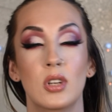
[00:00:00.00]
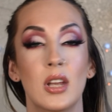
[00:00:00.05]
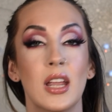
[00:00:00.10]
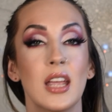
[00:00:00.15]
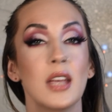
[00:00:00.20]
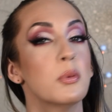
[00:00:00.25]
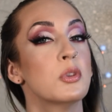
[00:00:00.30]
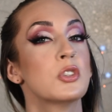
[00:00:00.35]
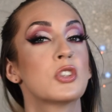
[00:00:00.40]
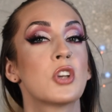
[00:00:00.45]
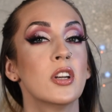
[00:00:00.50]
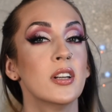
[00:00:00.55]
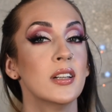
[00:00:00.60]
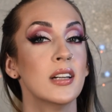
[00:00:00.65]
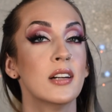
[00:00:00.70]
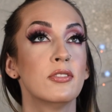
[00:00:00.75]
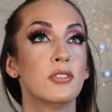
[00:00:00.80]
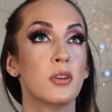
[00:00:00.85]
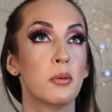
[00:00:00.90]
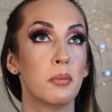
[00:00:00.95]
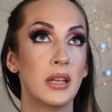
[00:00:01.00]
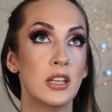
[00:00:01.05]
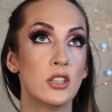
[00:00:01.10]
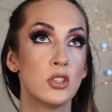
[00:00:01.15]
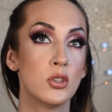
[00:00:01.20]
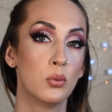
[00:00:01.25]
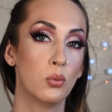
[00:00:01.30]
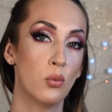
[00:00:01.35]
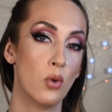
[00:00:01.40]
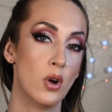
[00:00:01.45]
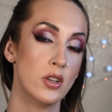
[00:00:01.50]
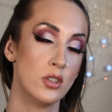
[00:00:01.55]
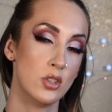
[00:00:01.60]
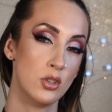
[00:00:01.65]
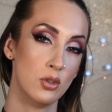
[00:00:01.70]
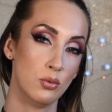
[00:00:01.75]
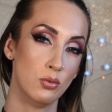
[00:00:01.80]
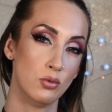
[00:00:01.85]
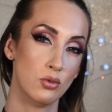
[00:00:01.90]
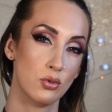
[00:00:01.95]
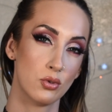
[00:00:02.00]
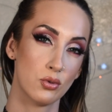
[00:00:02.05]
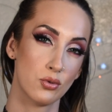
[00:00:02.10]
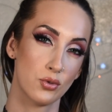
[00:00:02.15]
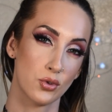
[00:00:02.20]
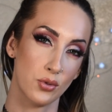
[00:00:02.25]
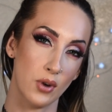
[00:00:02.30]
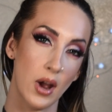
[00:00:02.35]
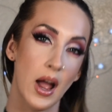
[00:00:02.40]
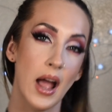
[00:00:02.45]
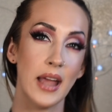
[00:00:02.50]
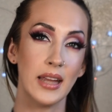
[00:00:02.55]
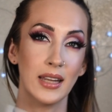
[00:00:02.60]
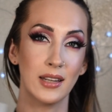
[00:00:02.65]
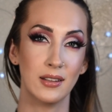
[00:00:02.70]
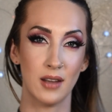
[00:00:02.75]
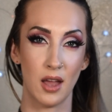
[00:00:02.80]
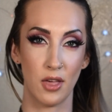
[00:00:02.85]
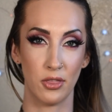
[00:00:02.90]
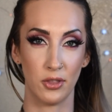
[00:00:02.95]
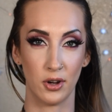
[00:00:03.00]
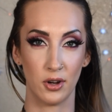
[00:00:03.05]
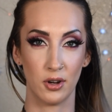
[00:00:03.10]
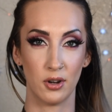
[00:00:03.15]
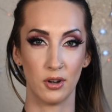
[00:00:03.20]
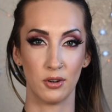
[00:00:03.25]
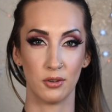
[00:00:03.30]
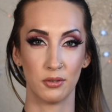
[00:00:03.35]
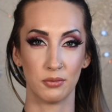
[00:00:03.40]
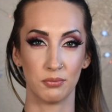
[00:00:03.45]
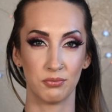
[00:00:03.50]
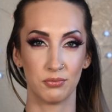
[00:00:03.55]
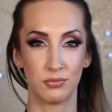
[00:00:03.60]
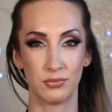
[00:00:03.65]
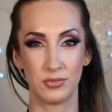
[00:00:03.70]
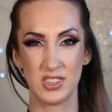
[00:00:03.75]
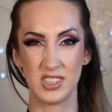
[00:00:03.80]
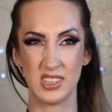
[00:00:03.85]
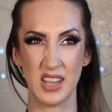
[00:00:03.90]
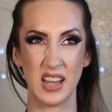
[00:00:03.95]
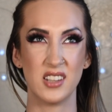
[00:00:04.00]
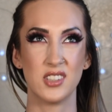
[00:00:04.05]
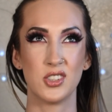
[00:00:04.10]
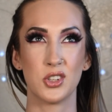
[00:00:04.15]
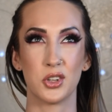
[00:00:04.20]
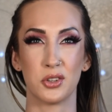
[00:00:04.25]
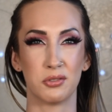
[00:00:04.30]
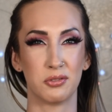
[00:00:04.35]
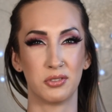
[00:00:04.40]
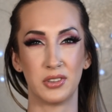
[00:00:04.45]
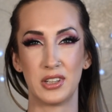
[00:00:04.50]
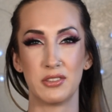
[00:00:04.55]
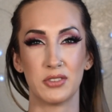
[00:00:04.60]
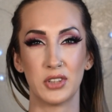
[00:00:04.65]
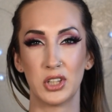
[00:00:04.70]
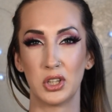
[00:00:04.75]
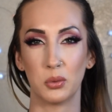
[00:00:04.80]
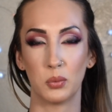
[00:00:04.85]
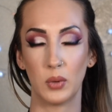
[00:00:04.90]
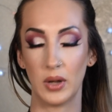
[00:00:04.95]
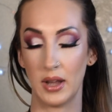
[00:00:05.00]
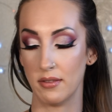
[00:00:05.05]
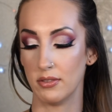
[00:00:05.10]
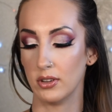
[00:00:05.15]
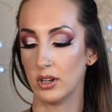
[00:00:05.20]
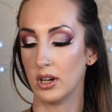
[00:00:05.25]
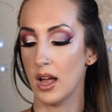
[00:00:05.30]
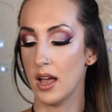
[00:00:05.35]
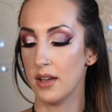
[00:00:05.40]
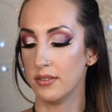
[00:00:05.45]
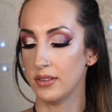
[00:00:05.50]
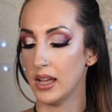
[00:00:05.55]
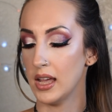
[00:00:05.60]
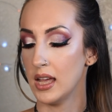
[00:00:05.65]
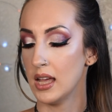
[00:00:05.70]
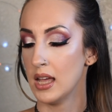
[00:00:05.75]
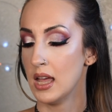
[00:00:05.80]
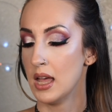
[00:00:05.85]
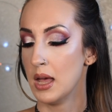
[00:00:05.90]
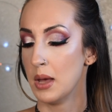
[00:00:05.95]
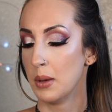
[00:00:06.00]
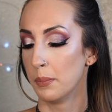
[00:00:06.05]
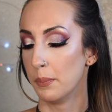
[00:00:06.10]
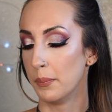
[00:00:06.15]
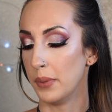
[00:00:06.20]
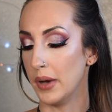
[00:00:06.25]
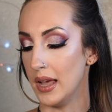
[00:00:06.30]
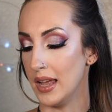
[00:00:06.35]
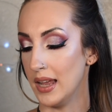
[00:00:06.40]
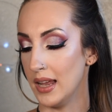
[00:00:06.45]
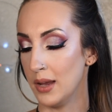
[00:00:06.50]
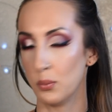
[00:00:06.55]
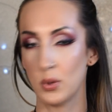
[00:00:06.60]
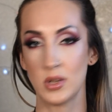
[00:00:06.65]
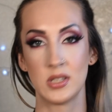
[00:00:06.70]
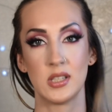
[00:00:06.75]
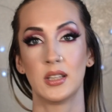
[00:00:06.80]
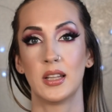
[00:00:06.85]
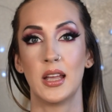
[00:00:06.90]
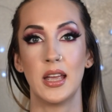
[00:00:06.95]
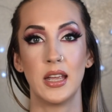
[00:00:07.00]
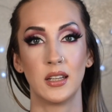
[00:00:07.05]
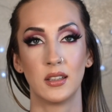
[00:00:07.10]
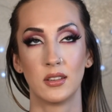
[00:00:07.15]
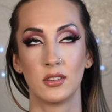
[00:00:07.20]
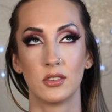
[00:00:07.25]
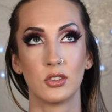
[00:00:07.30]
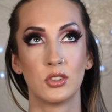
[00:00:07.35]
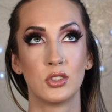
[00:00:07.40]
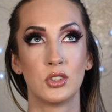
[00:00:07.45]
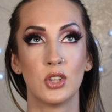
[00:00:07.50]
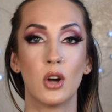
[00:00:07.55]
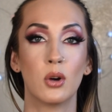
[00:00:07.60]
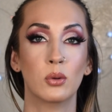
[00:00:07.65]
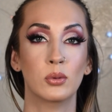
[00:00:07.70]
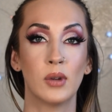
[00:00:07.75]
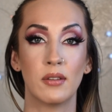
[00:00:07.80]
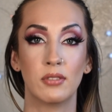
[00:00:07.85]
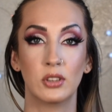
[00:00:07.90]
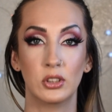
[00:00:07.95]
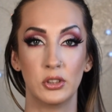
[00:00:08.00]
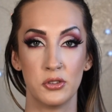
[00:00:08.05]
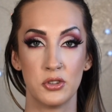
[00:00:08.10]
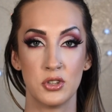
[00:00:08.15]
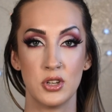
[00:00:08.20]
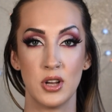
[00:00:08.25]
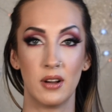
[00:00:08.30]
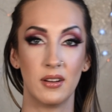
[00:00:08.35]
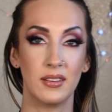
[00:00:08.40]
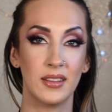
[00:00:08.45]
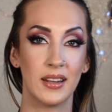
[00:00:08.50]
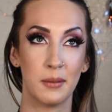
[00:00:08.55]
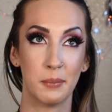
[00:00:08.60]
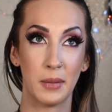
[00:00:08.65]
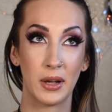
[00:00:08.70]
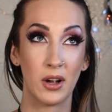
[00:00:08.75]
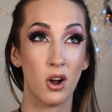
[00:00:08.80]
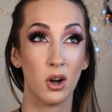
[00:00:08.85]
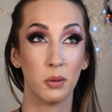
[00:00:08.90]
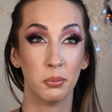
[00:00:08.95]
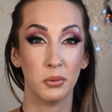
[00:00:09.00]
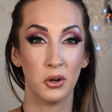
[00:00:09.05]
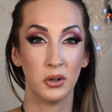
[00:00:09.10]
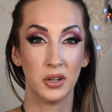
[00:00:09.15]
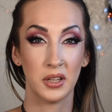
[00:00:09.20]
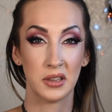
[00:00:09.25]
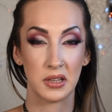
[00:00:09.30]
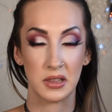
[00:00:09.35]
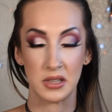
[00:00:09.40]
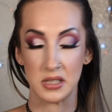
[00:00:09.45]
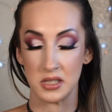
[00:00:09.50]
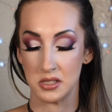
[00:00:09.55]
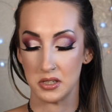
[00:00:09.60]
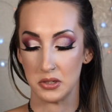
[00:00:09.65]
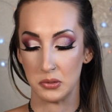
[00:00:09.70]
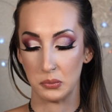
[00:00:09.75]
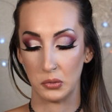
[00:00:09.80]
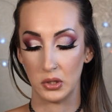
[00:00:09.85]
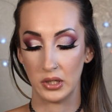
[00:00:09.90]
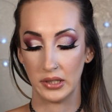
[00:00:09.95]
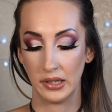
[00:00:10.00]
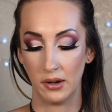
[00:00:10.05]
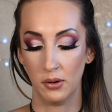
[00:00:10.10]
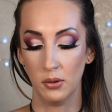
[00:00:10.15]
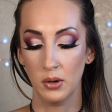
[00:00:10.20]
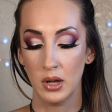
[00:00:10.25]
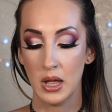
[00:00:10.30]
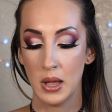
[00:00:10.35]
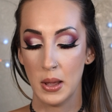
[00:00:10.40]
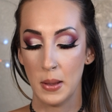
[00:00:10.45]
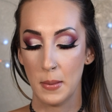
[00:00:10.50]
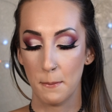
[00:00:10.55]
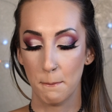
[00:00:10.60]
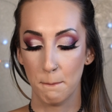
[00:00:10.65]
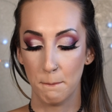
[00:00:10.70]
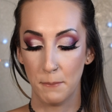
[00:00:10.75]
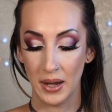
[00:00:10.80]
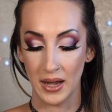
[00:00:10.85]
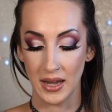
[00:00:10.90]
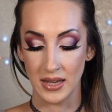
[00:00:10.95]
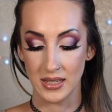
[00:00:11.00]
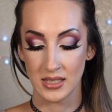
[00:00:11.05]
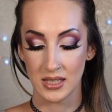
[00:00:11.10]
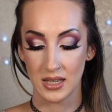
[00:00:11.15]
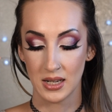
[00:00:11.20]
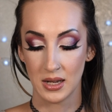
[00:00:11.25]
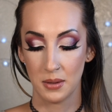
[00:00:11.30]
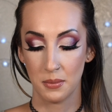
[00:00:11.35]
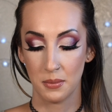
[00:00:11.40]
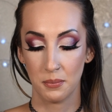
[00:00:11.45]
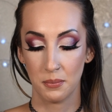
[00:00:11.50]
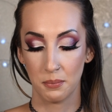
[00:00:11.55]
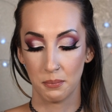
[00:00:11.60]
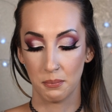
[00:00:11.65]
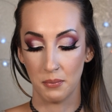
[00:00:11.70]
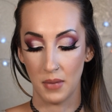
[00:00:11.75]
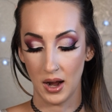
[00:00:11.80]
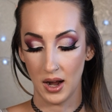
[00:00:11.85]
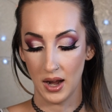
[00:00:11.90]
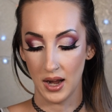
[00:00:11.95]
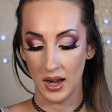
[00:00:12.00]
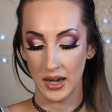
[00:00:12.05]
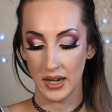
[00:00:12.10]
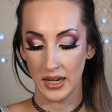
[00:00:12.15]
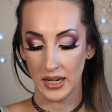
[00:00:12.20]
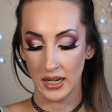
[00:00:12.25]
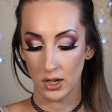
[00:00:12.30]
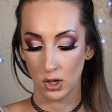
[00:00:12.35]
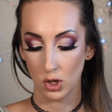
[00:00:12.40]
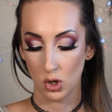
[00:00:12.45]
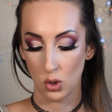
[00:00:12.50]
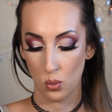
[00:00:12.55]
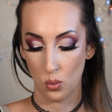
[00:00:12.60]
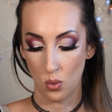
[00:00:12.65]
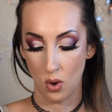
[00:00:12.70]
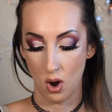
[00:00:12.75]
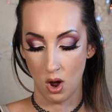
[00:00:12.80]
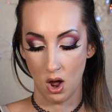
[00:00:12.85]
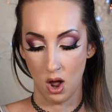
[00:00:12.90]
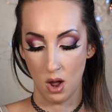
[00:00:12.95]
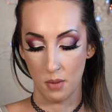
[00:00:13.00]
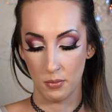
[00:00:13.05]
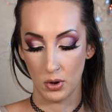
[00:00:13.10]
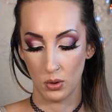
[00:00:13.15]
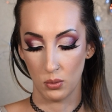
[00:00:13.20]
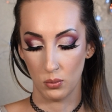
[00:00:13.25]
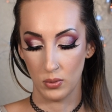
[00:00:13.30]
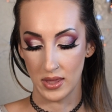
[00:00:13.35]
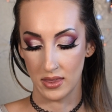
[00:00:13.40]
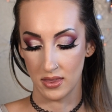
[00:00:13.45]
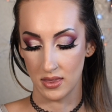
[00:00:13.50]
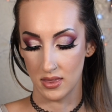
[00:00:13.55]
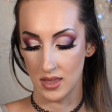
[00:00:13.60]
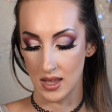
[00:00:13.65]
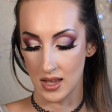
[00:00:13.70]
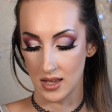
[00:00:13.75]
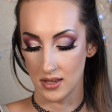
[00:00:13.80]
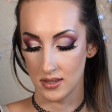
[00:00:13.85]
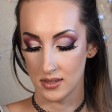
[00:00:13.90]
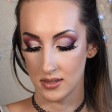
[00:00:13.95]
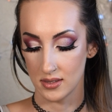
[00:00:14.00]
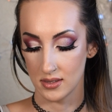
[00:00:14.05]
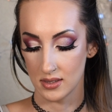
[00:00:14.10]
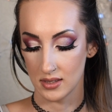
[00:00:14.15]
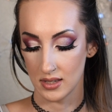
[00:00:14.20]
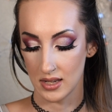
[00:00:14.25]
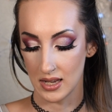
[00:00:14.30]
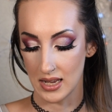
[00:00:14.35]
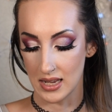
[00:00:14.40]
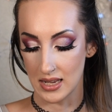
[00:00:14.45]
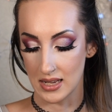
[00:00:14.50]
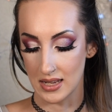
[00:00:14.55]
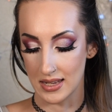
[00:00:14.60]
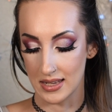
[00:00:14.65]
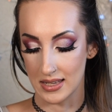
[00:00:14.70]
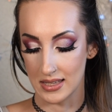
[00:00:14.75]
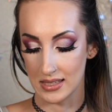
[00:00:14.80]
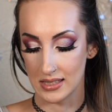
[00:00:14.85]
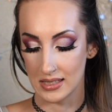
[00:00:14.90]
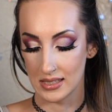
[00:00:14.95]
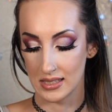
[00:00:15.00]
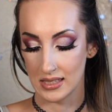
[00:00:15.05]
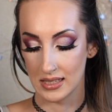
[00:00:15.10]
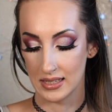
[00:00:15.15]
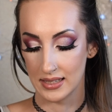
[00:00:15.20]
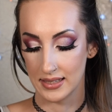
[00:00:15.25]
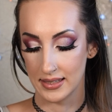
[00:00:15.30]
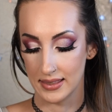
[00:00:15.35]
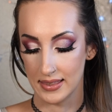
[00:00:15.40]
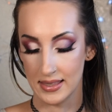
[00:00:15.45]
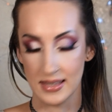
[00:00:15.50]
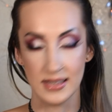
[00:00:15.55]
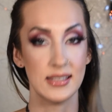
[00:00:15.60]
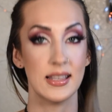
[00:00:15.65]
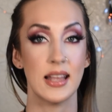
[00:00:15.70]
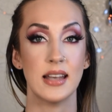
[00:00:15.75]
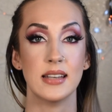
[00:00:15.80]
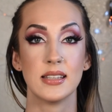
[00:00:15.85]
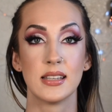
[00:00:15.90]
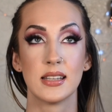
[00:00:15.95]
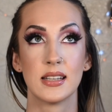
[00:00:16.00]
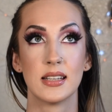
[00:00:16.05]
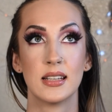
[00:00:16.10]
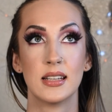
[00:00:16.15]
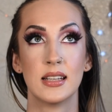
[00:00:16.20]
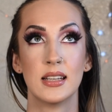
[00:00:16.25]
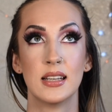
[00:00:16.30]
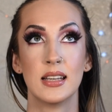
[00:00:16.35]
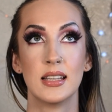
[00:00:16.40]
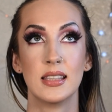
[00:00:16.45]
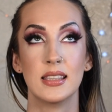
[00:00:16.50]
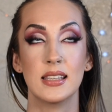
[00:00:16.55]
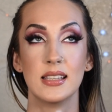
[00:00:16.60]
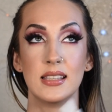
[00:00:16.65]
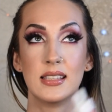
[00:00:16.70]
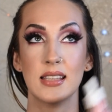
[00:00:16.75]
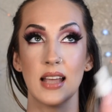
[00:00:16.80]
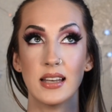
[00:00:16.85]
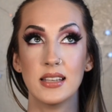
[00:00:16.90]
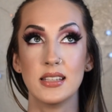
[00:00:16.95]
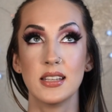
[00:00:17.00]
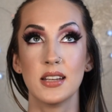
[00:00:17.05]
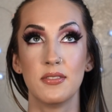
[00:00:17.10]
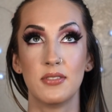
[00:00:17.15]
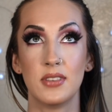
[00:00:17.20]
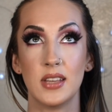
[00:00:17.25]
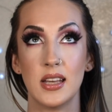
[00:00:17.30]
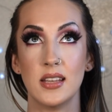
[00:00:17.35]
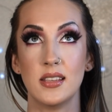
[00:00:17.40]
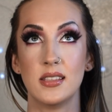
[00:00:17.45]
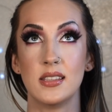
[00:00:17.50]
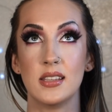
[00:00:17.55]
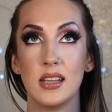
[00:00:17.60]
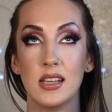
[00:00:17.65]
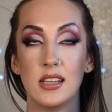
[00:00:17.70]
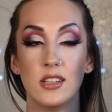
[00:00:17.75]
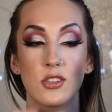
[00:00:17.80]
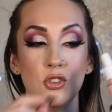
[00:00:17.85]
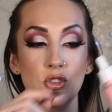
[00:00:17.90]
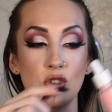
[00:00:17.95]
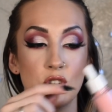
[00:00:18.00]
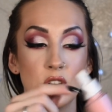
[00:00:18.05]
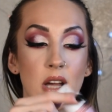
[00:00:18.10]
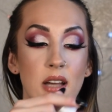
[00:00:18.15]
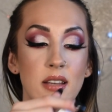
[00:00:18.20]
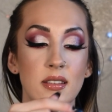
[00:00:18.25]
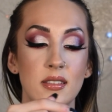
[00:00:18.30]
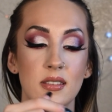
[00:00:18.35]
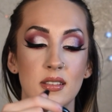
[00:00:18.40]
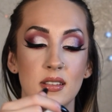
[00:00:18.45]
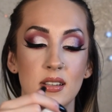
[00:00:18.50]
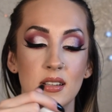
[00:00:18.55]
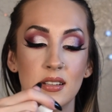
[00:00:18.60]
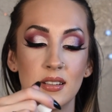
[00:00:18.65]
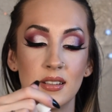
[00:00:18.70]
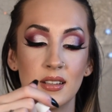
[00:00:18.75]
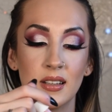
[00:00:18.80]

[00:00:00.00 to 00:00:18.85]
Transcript: it was good enough for me to want to try another scent or flavor or whatever of it but it wasn't like so revolutionary that I'm like heartbroken that this didn't work out. But my qualm with this is the scent. The scent of this is just,